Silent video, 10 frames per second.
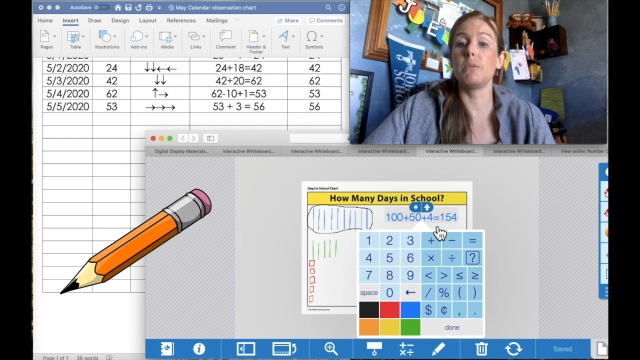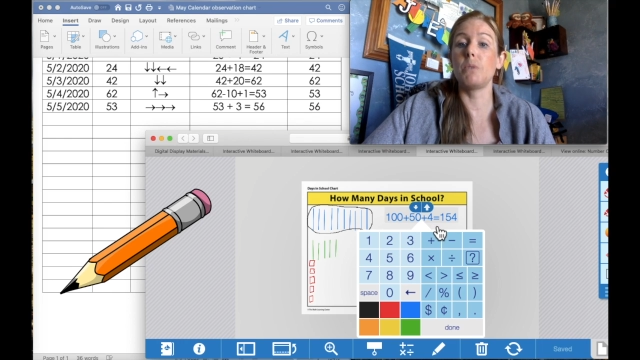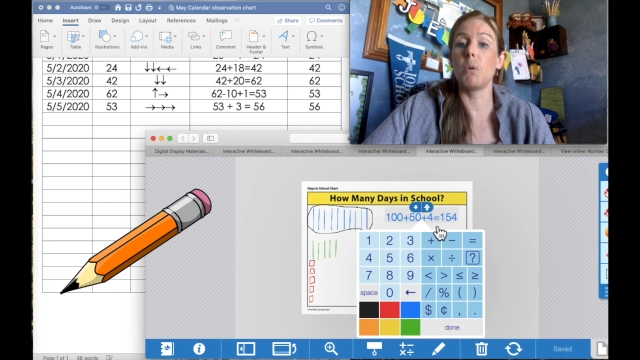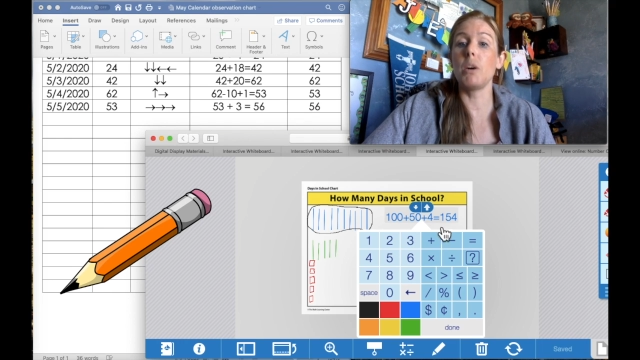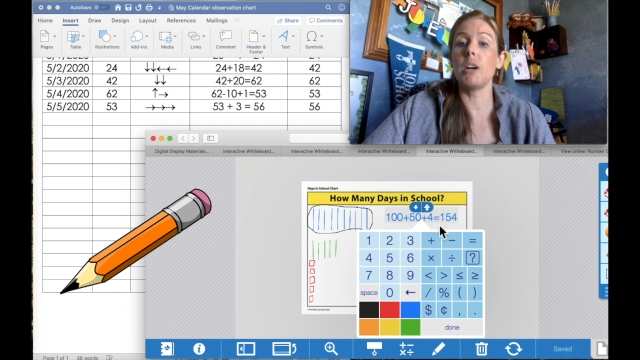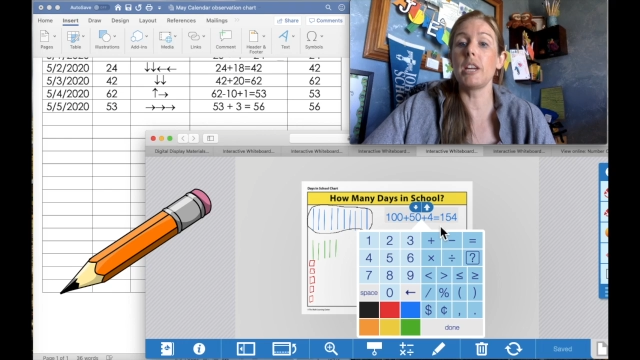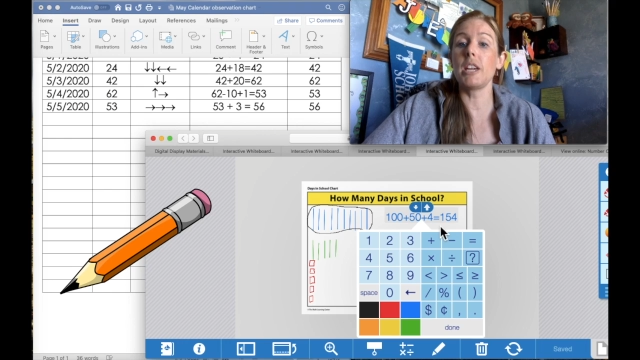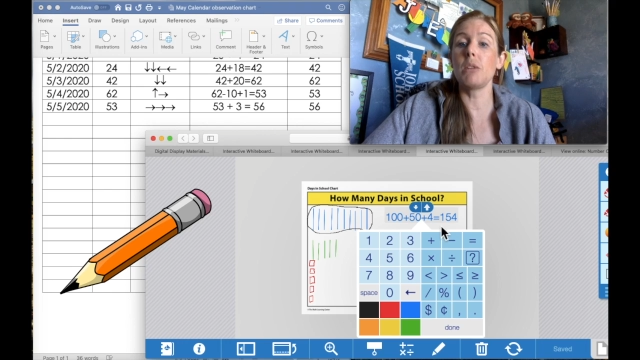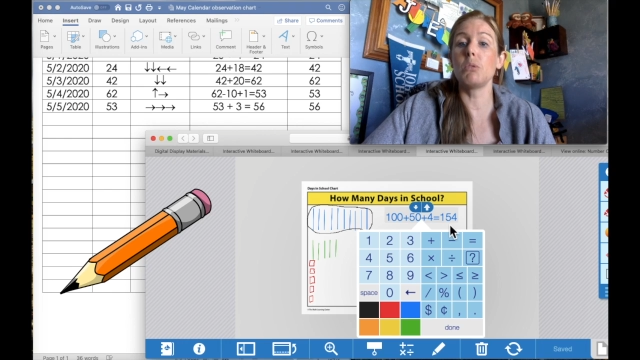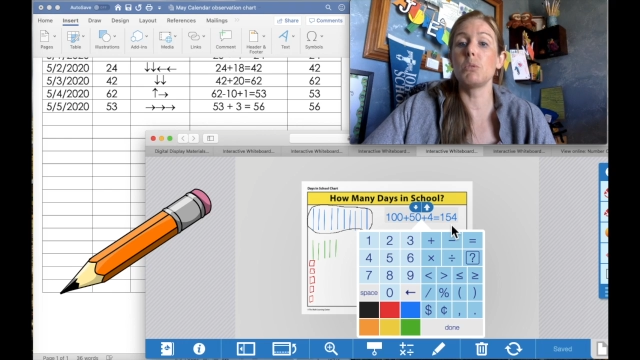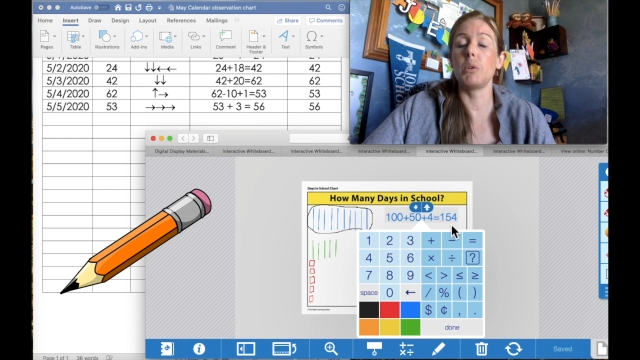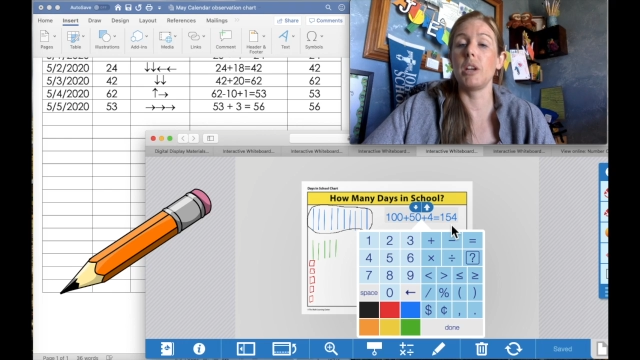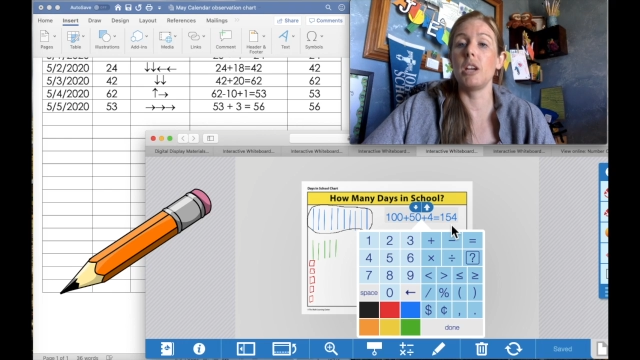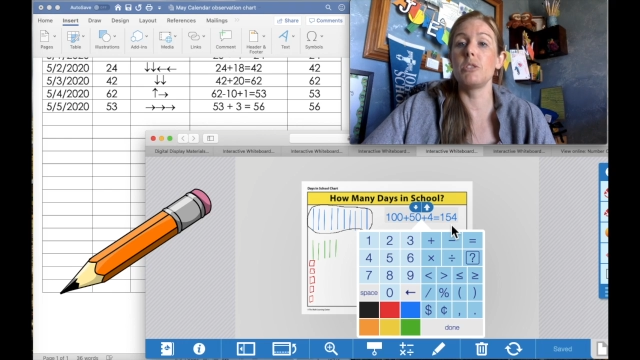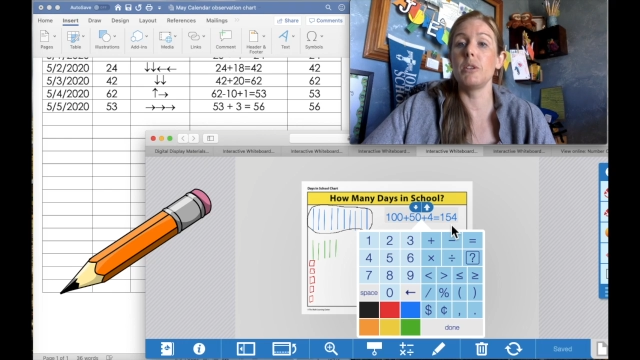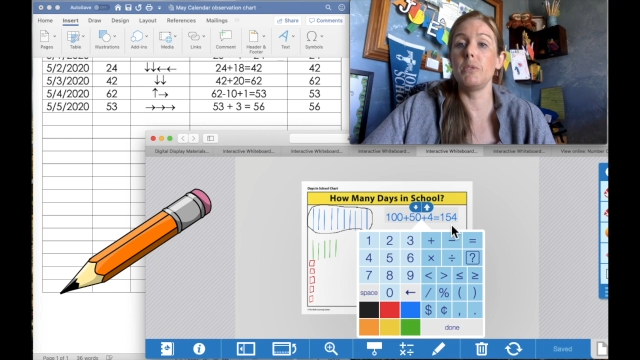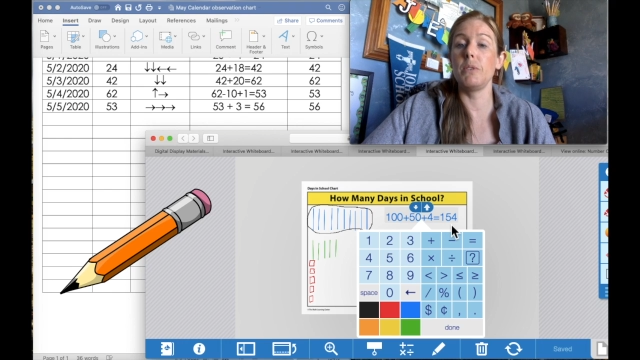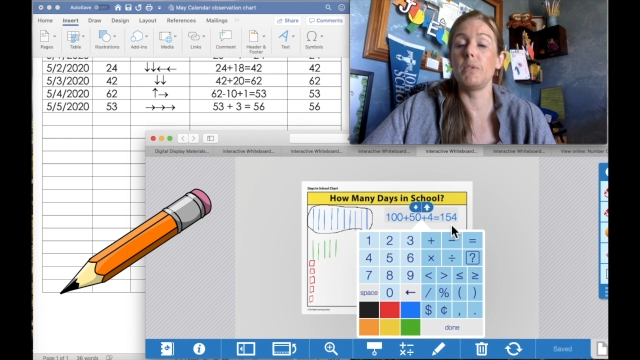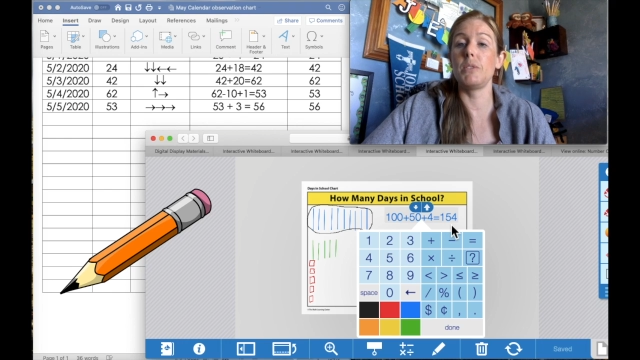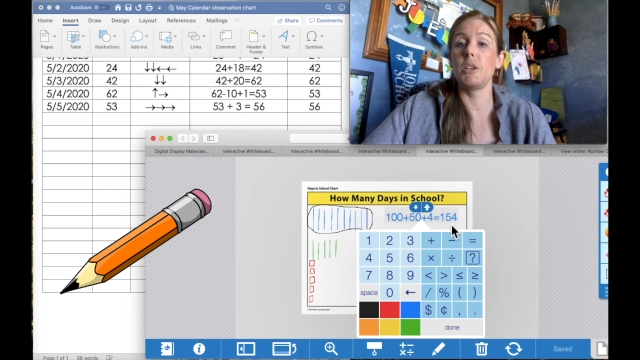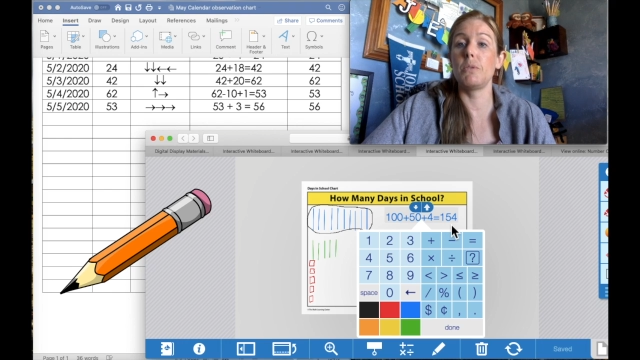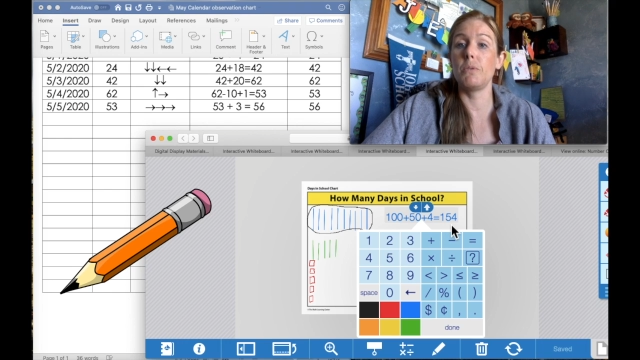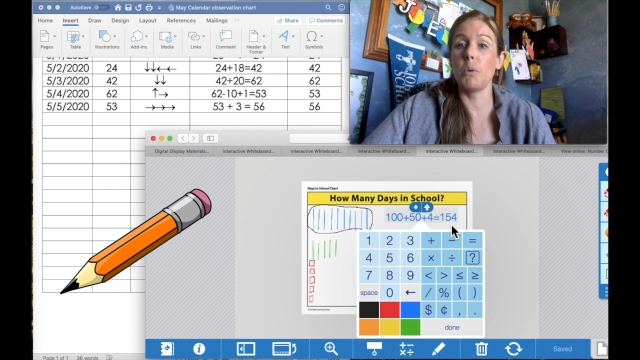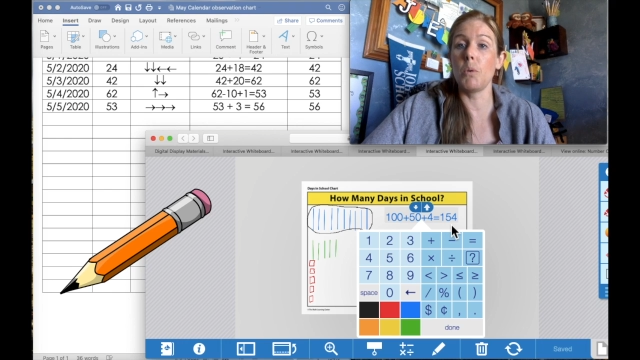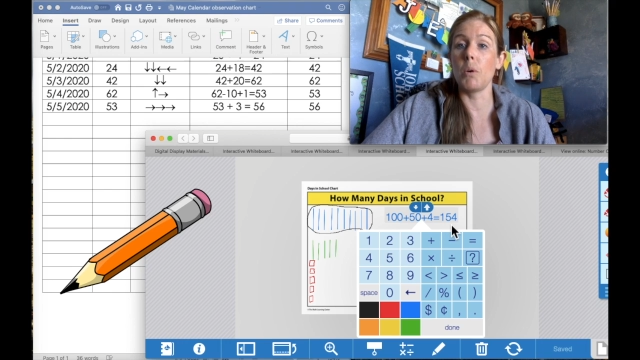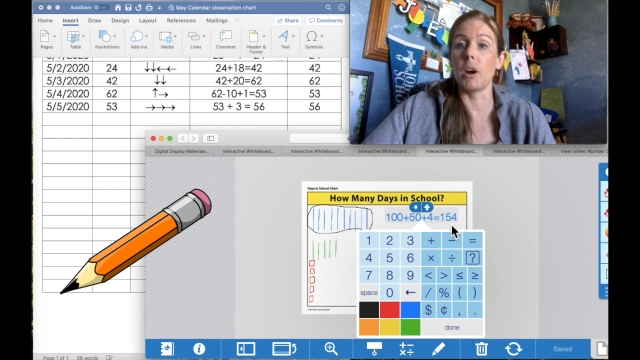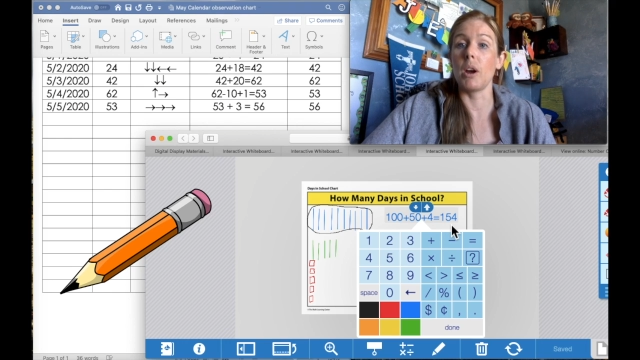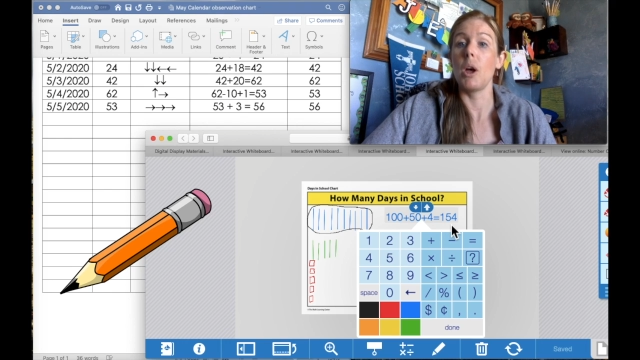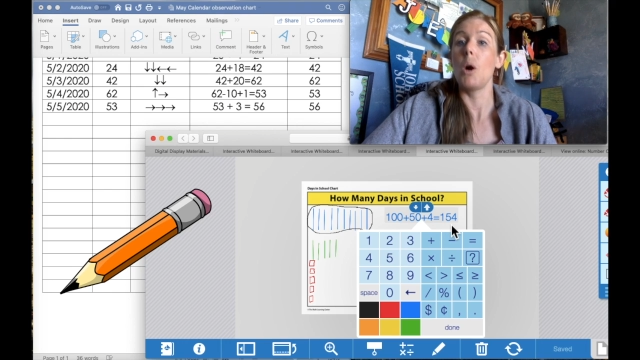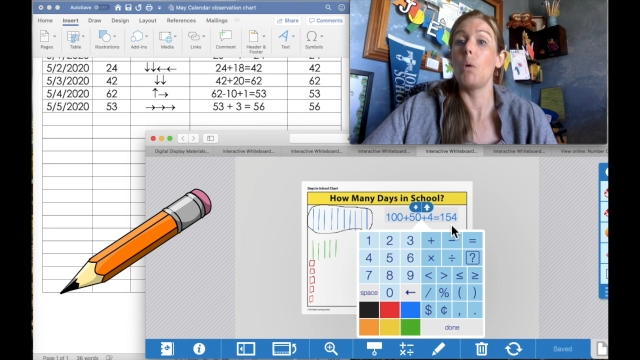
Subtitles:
4 equals 154.